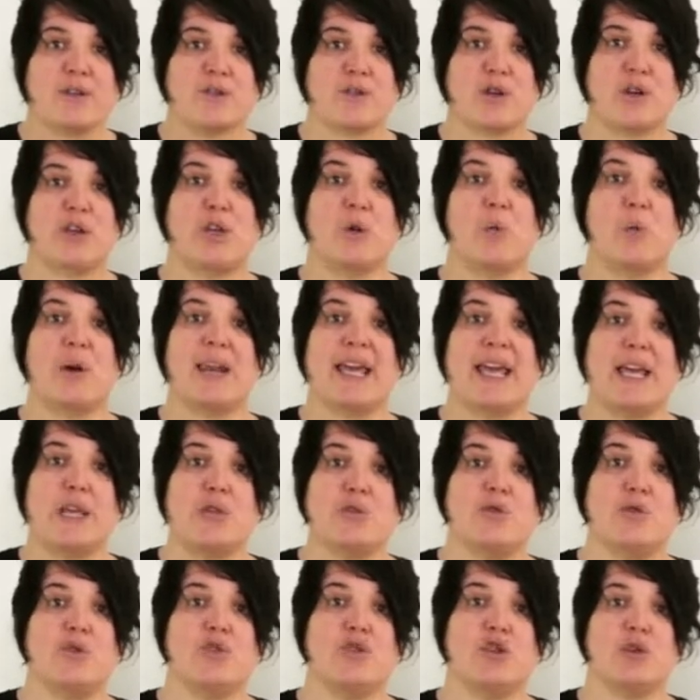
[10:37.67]
so you will
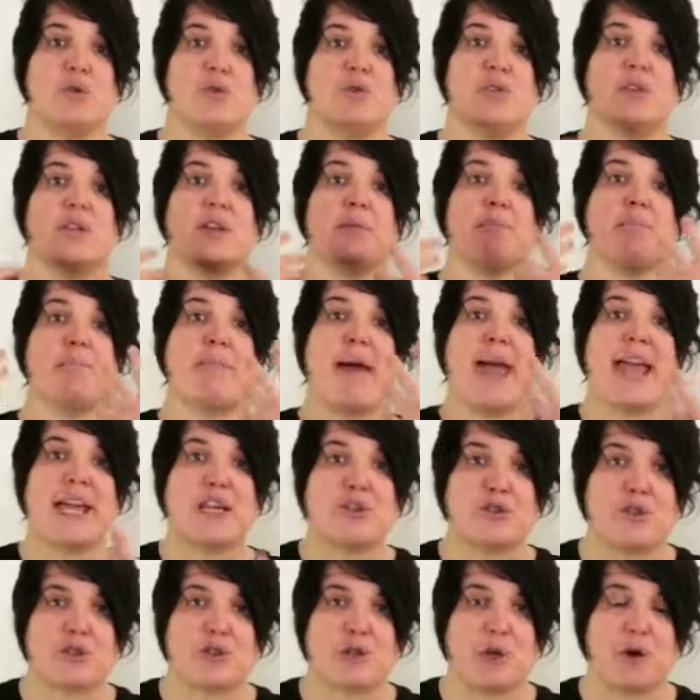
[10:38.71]
introduce the
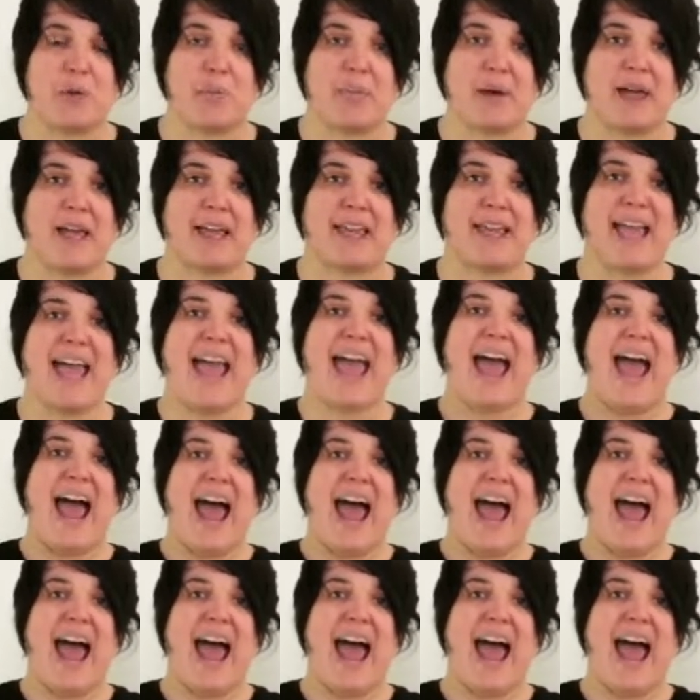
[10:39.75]
major topic,